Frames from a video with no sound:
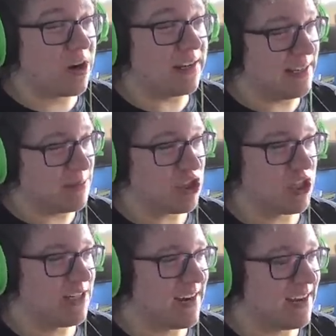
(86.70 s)
on D
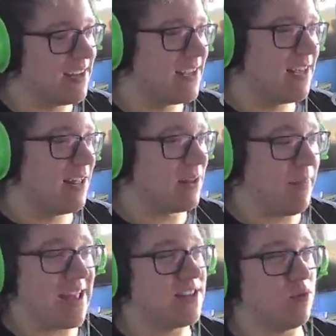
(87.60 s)
Machina,
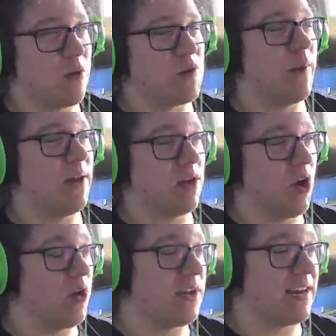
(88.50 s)
depends on which way you
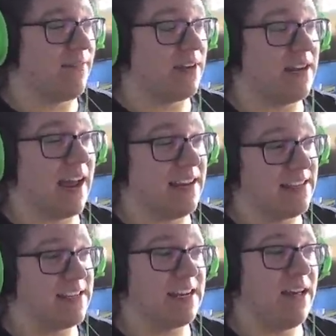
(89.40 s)
go. You can have a
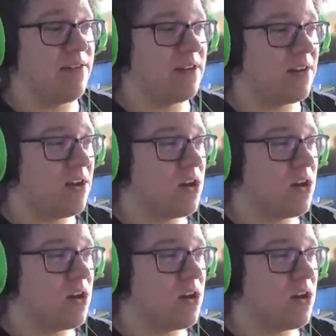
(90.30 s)
1911